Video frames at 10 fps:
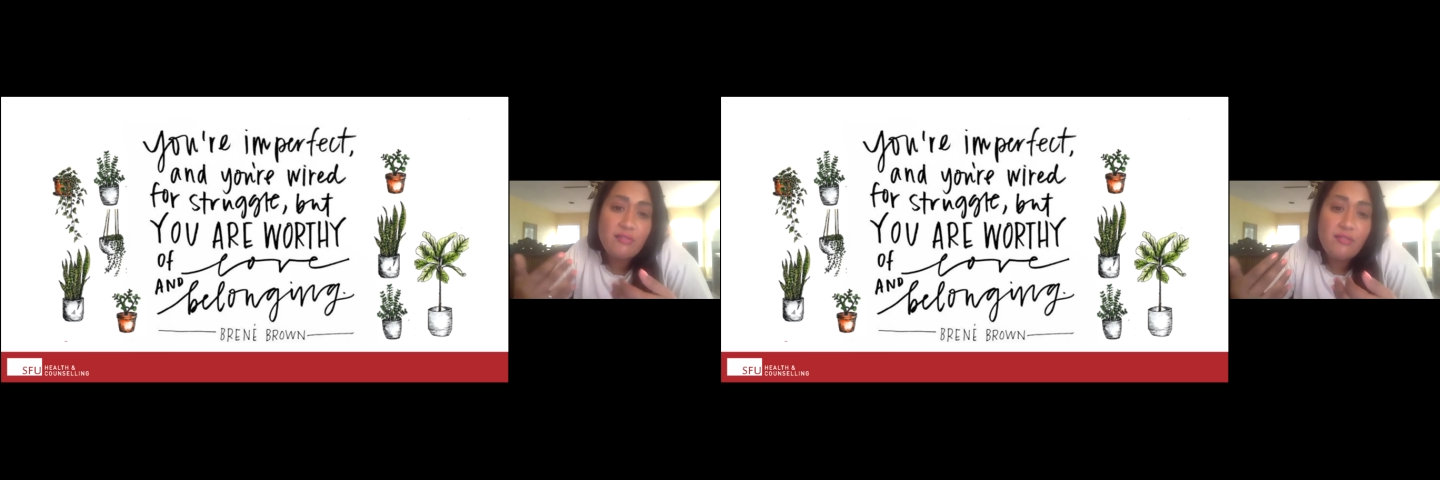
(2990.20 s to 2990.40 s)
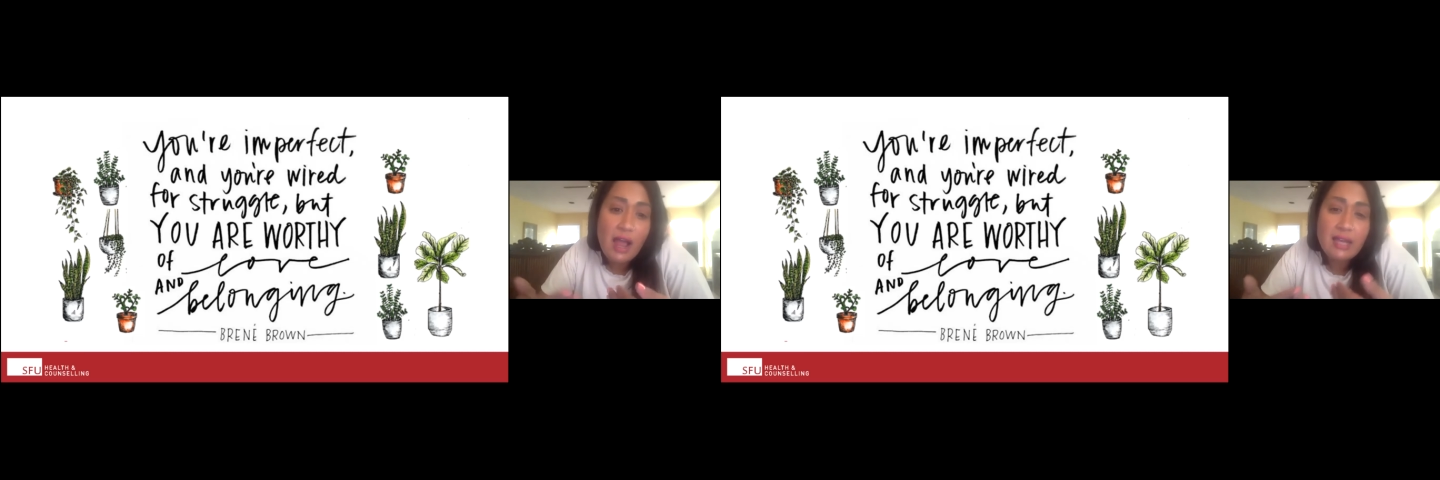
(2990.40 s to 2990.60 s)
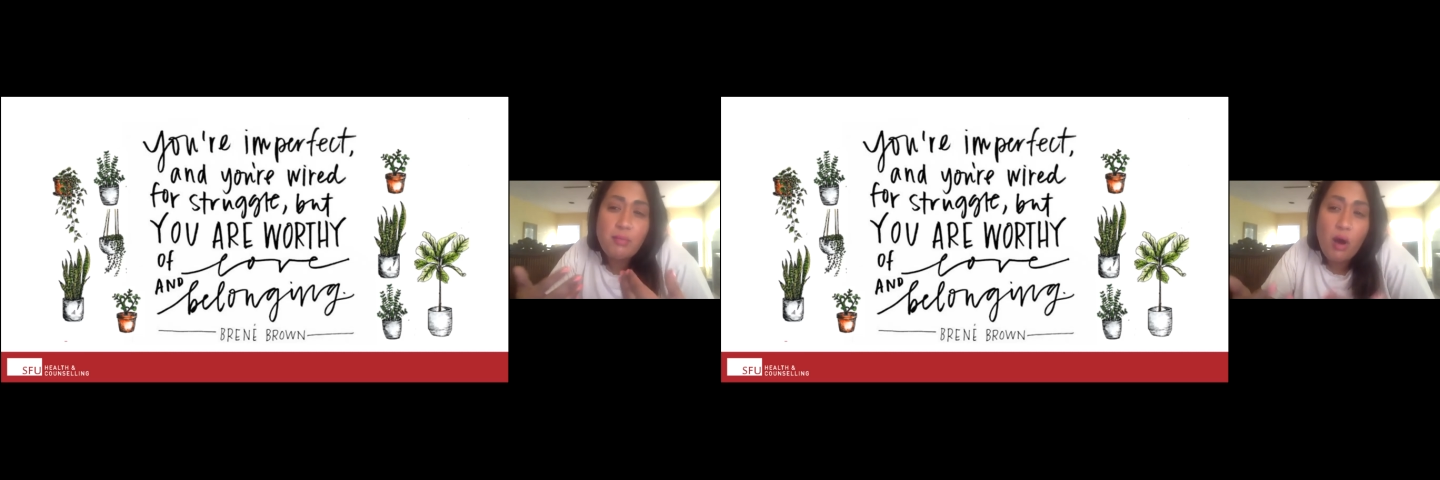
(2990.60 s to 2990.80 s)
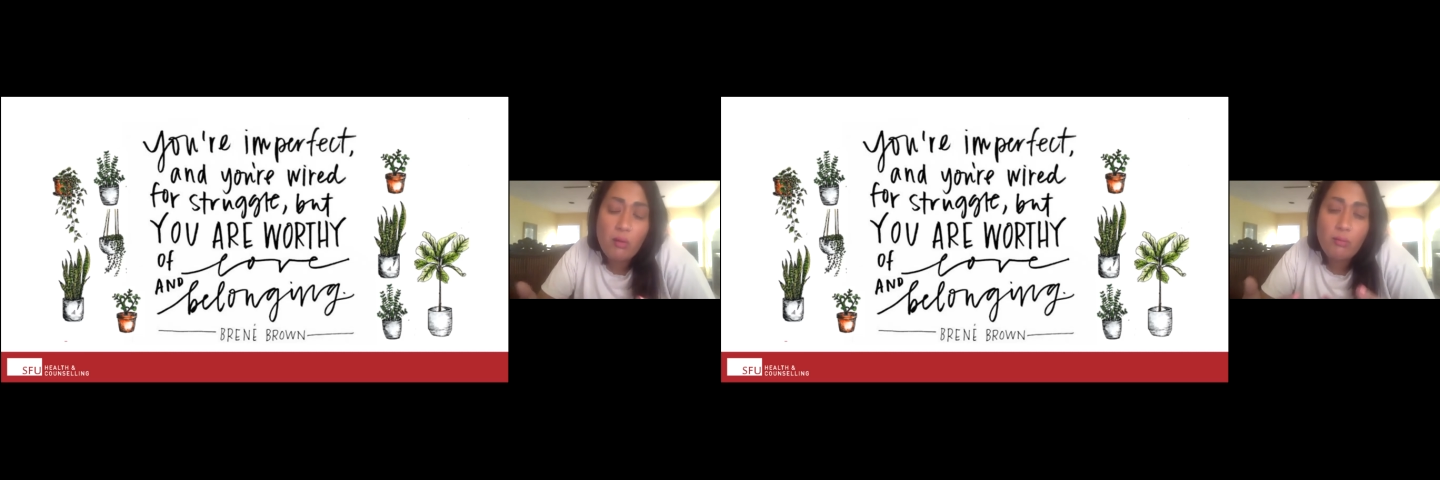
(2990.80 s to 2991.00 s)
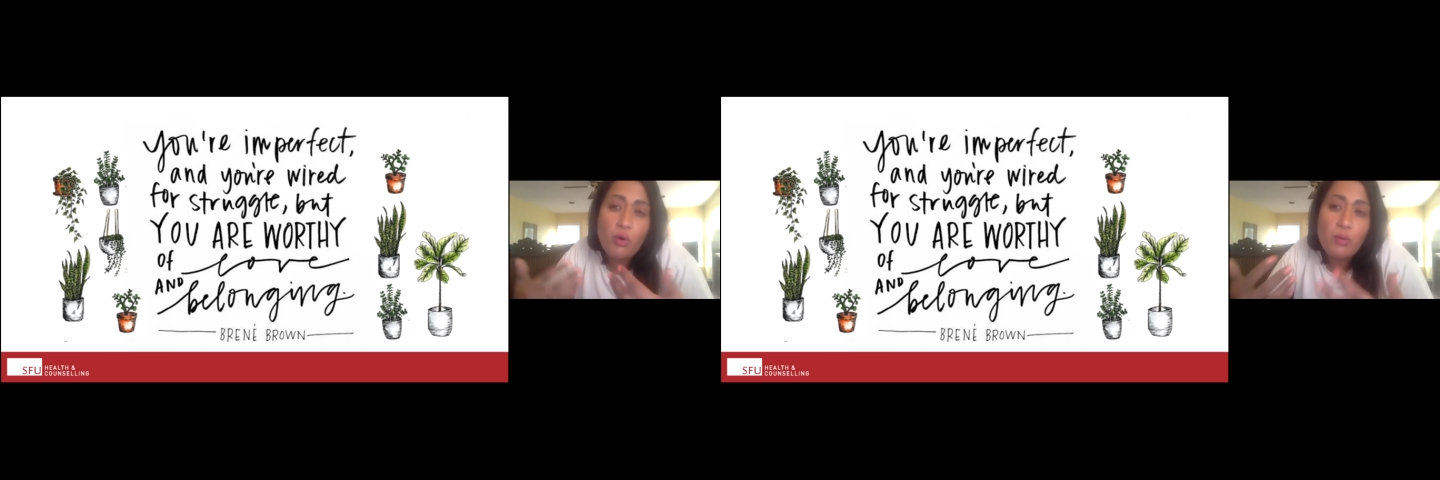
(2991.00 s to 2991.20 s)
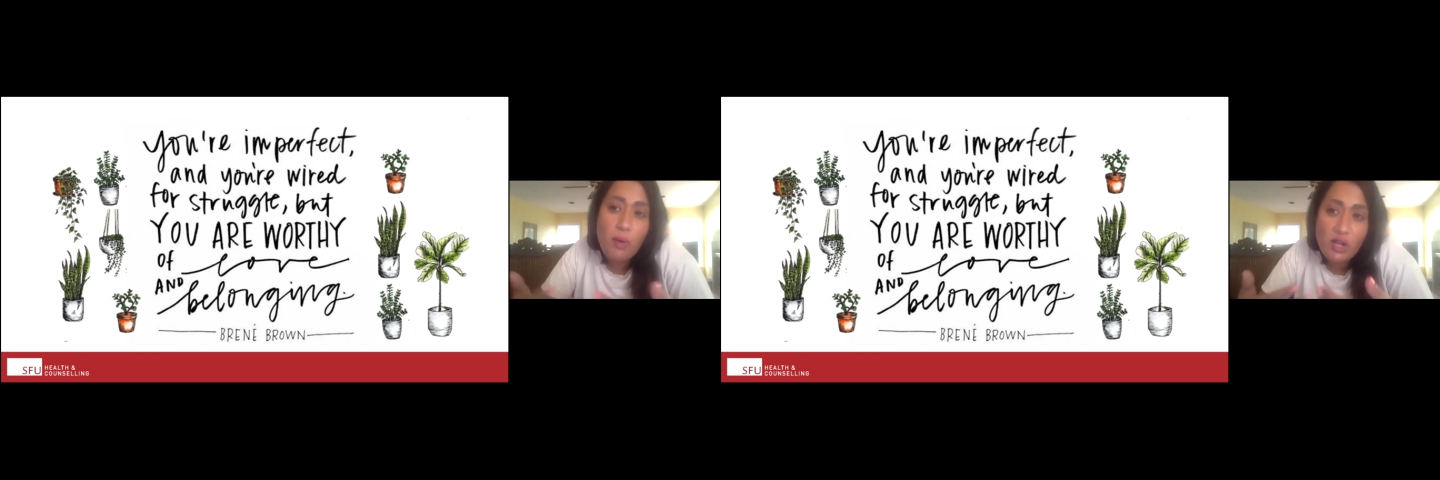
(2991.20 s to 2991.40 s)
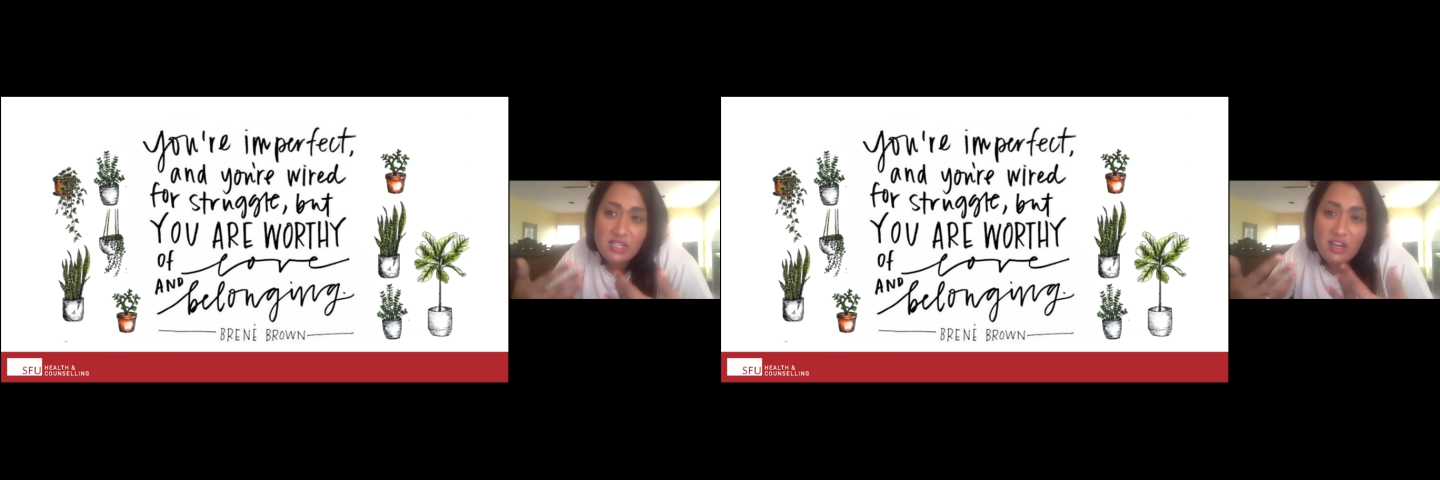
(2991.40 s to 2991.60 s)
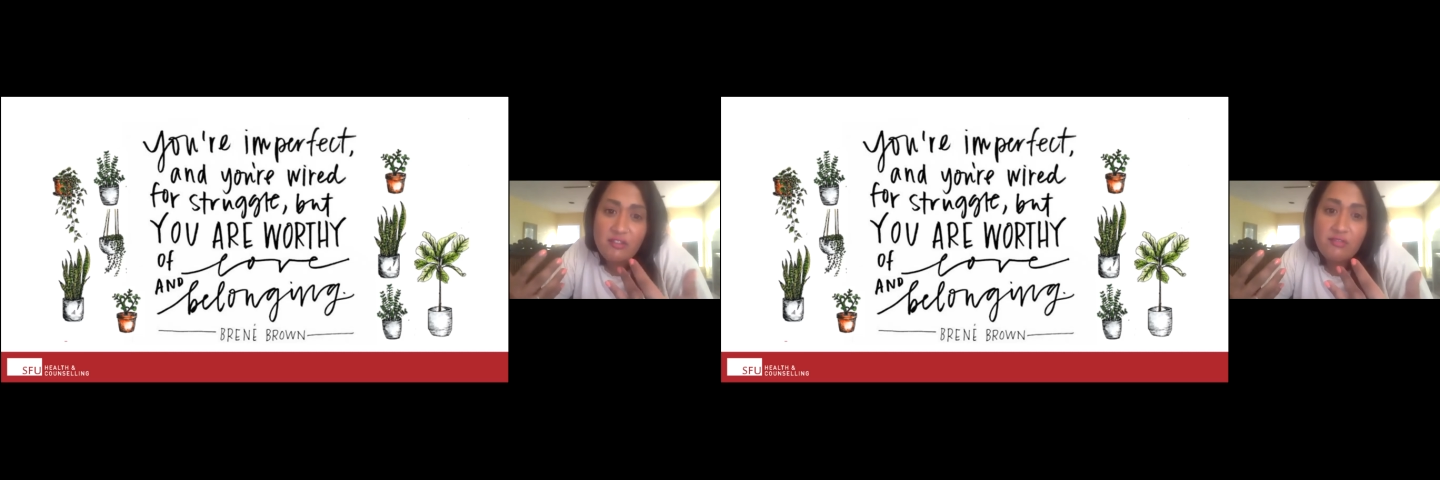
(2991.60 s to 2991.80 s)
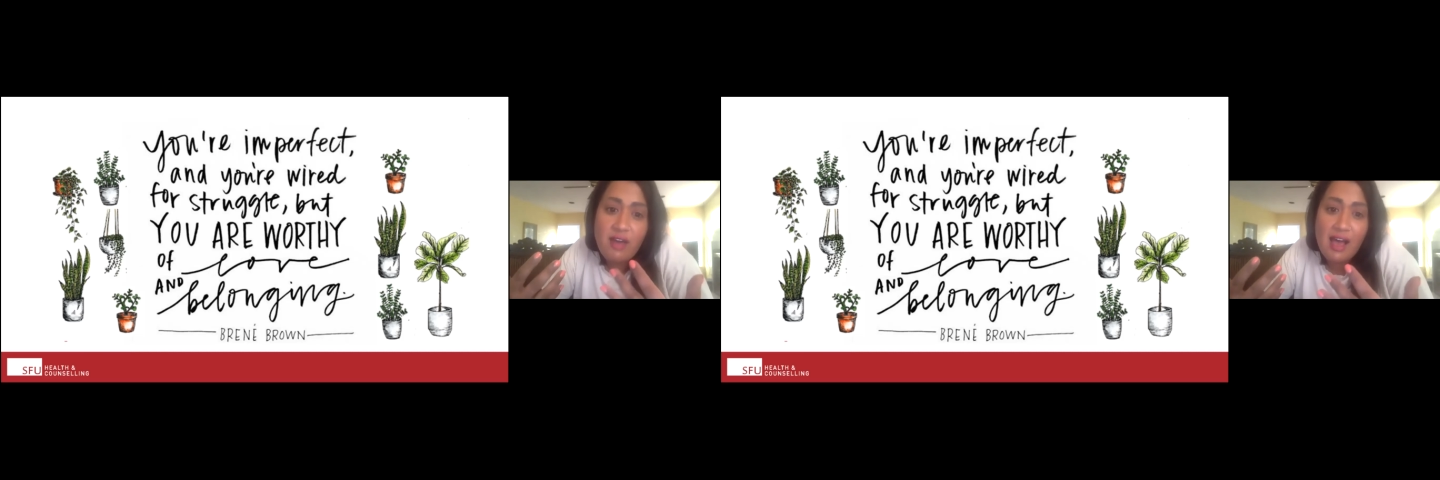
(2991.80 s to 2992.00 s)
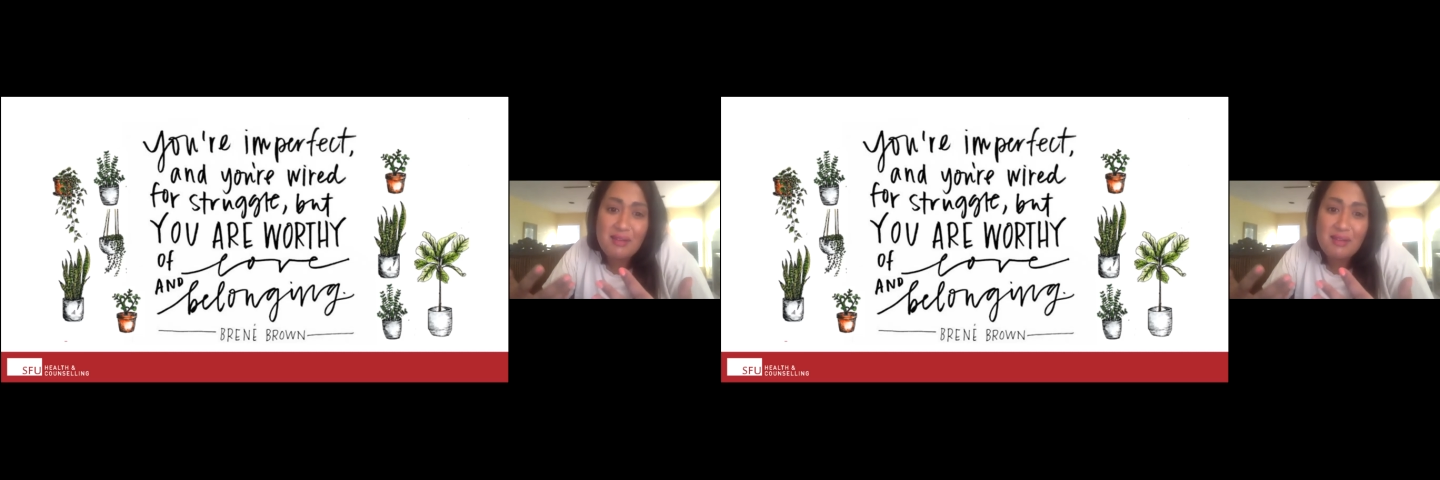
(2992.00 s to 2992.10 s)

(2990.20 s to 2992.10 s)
find more positive